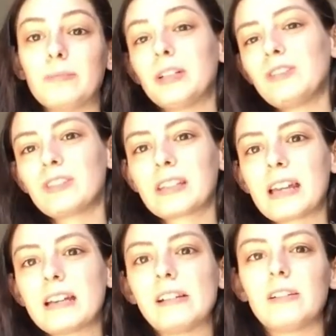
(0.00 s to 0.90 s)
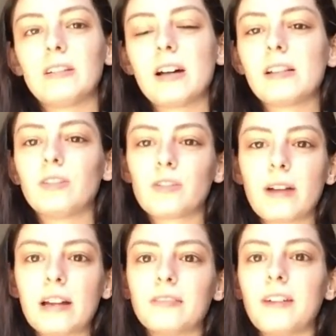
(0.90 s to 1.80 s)
But you just gotta look
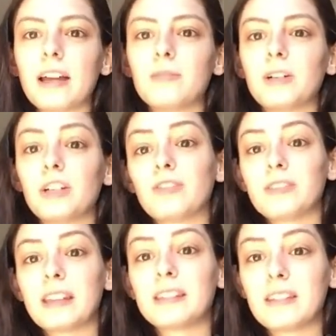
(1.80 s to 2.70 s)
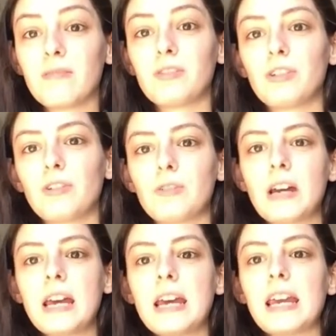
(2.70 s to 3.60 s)
around, find what you're sensitive to,
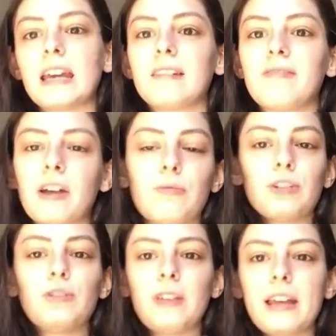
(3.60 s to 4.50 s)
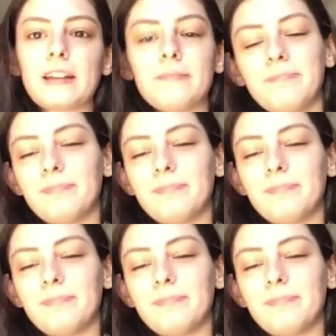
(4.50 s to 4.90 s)
and find what you like.